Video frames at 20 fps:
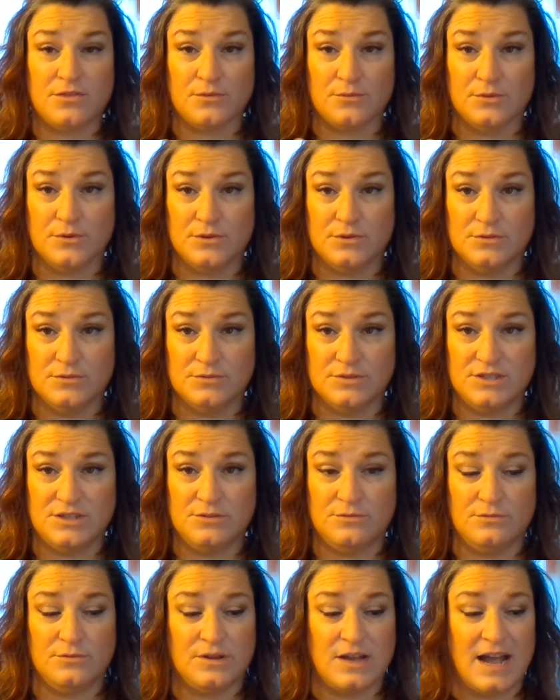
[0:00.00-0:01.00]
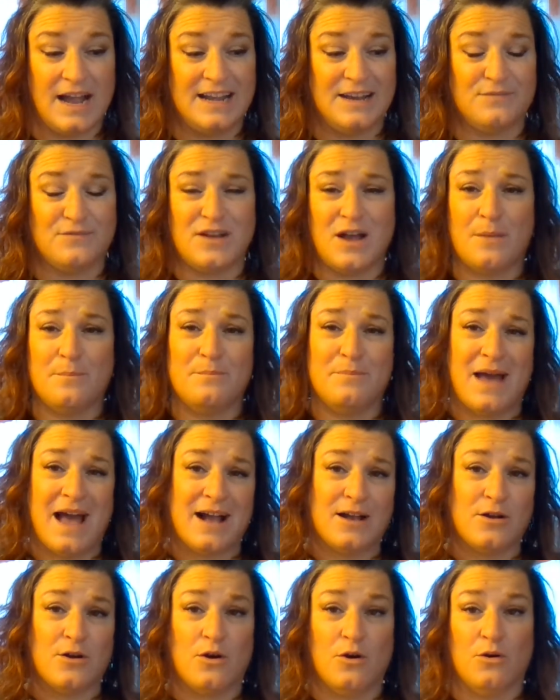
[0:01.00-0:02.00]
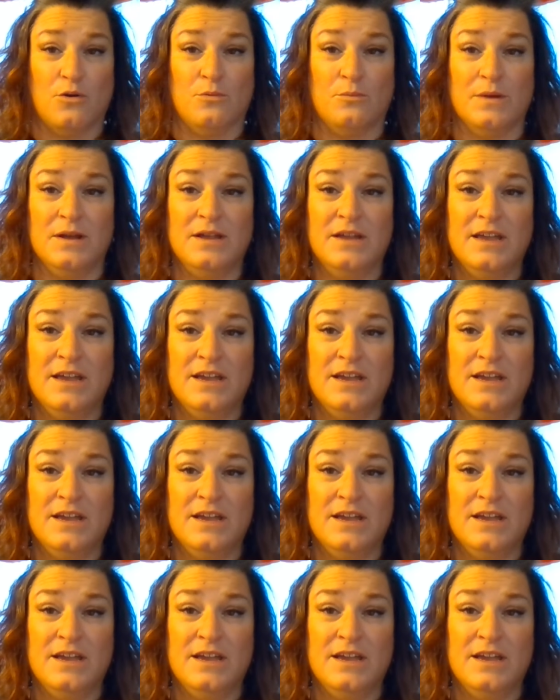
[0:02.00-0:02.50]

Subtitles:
through to kind of come back home